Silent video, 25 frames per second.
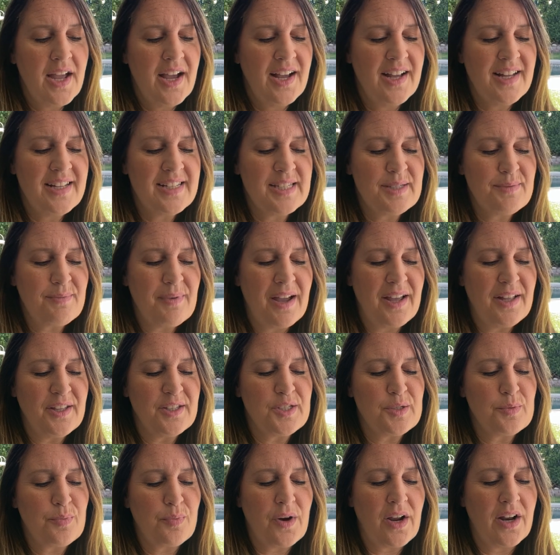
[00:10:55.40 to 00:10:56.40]
A smile
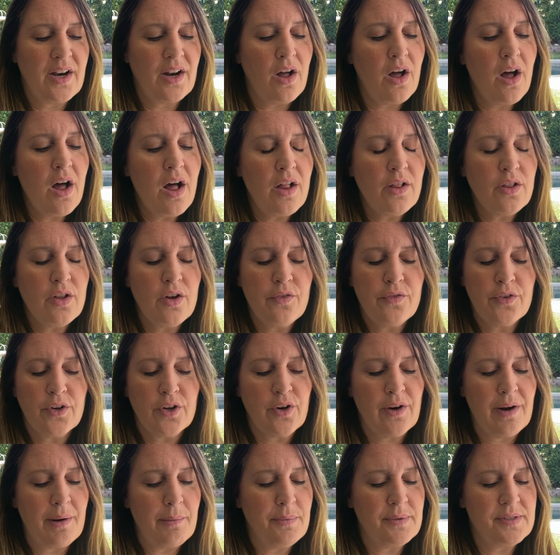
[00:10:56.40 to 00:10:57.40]
spread all over
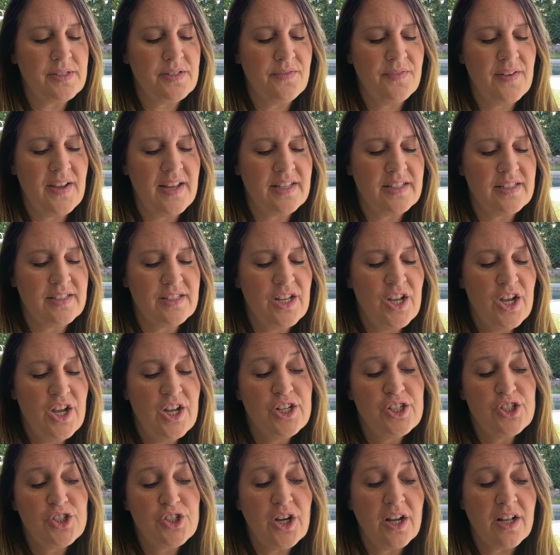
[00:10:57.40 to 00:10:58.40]
Grandpa's face.
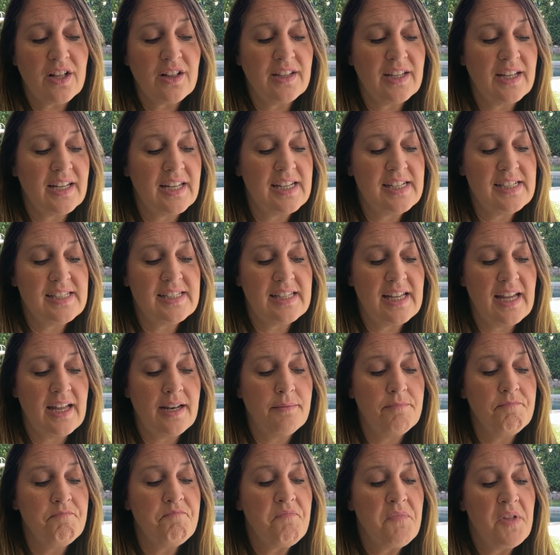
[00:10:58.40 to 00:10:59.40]
Chuckling, he
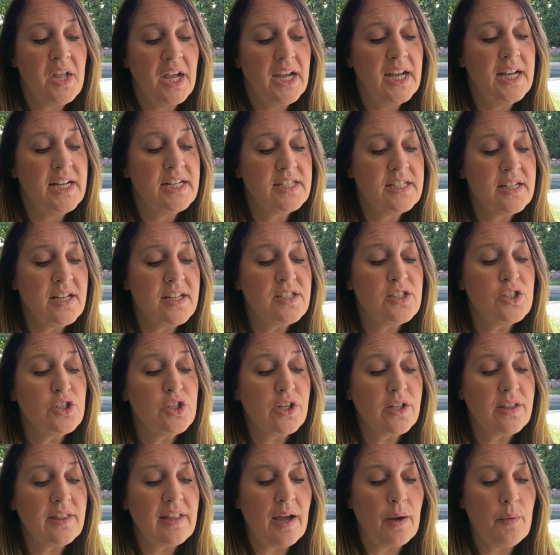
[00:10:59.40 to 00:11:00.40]
said, It does
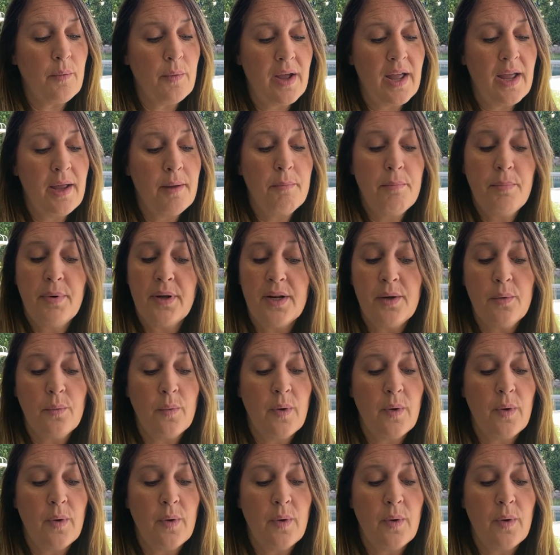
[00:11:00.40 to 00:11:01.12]
look that way, but it